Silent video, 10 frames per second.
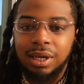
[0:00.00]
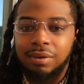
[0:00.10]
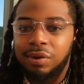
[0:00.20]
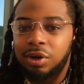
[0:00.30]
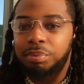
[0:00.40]

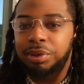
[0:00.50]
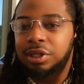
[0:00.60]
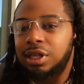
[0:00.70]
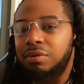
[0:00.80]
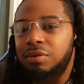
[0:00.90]
We don't
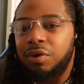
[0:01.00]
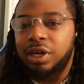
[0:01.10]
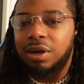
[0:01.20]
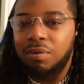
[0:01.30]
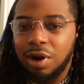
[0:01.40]
put that we work
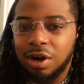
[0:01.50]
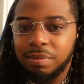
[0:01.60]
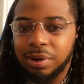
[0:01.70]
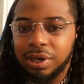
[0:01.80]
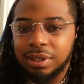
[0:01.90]
at
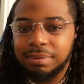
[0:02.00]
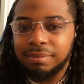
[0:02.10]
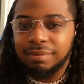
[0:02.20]
Walmart